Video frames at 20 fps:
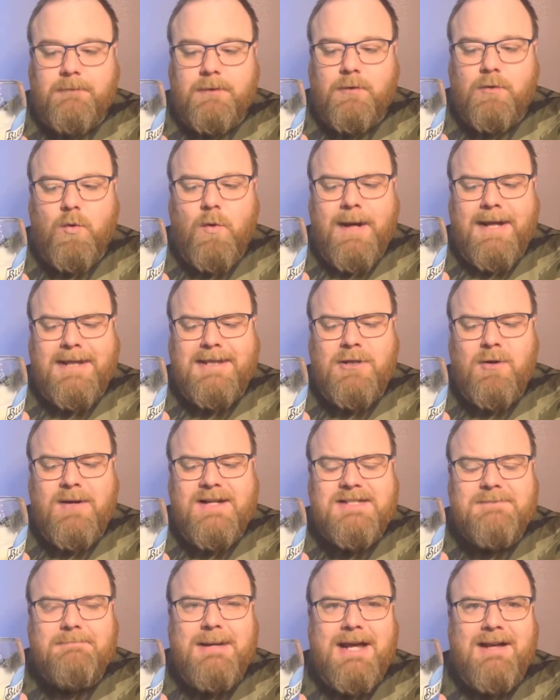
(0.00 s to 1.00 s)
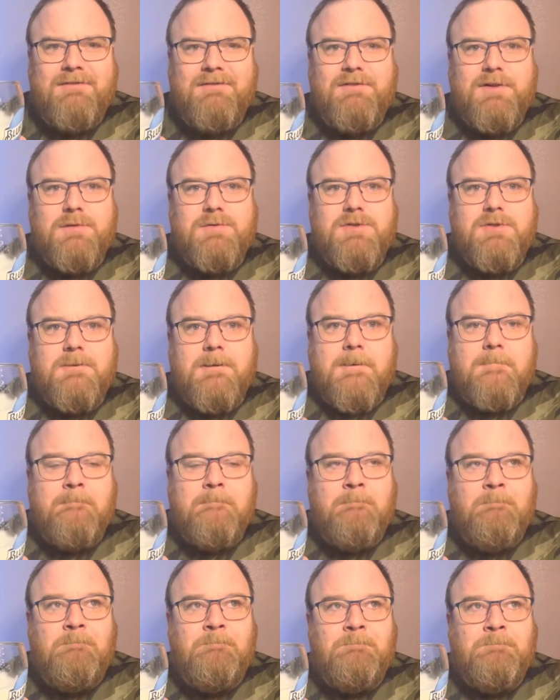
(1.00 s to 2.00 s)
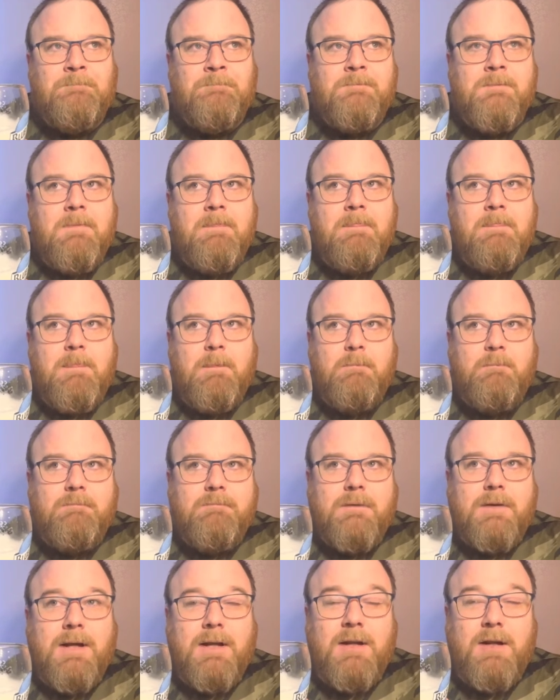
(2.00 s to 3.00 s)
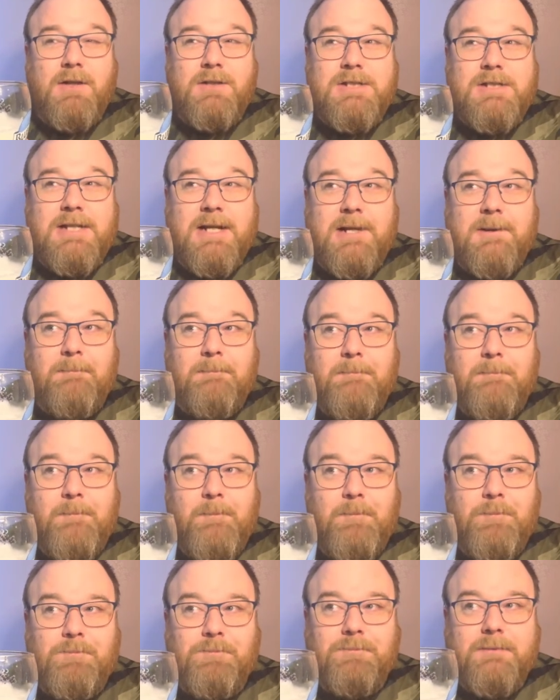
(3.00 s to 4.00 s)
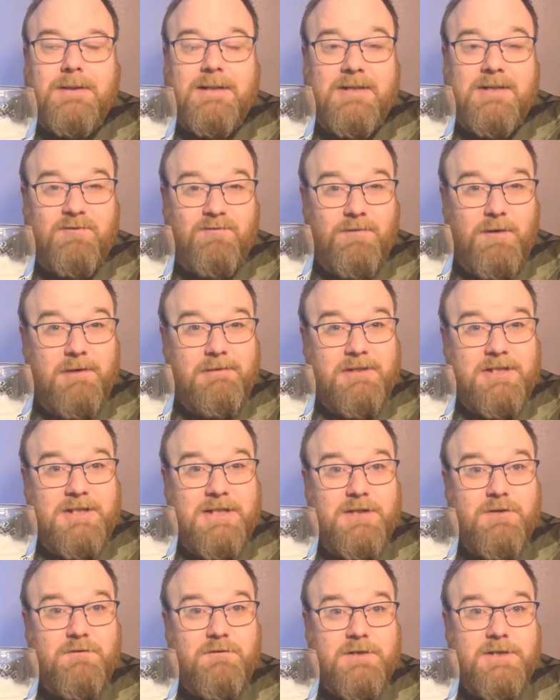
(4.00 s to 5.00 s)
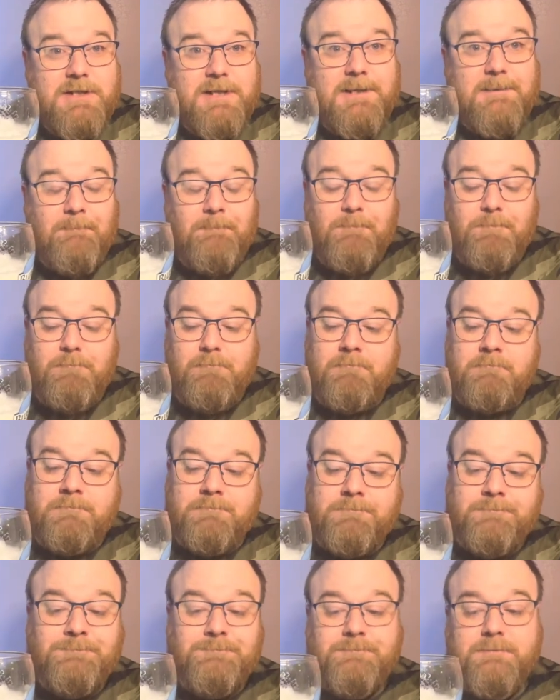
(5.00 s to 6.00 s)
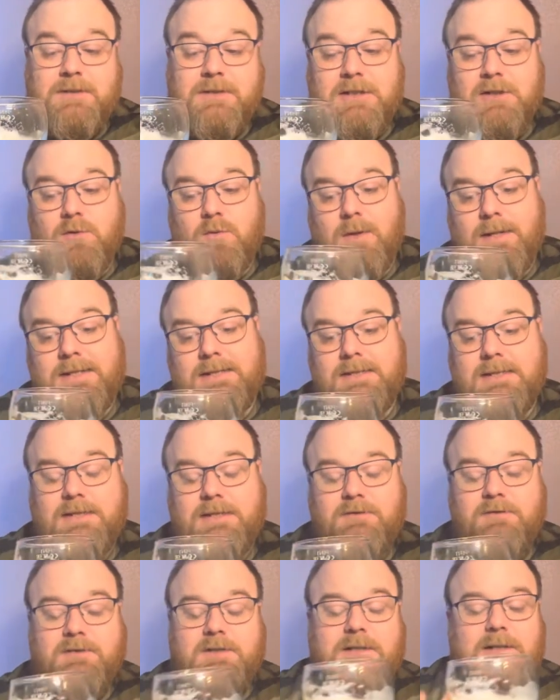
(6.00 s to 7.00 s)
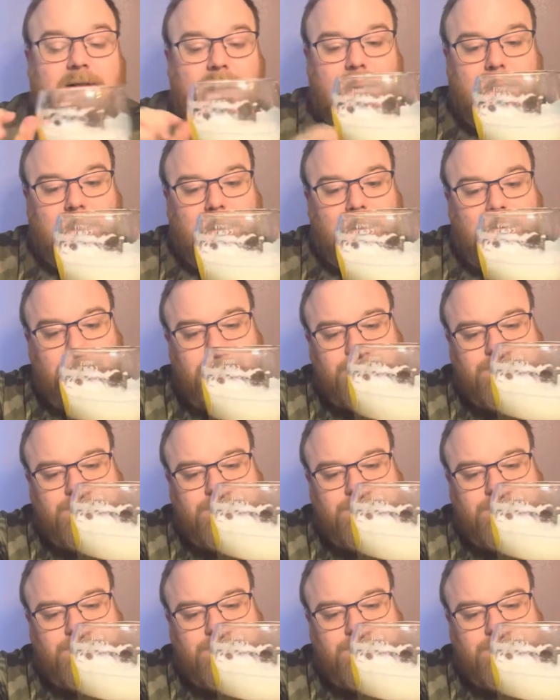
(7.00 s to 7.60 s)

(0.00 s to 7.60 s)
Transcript: Quite a nice mouthfeel to it. And I'd say it's very citrusy. It's quite a citrusy lager.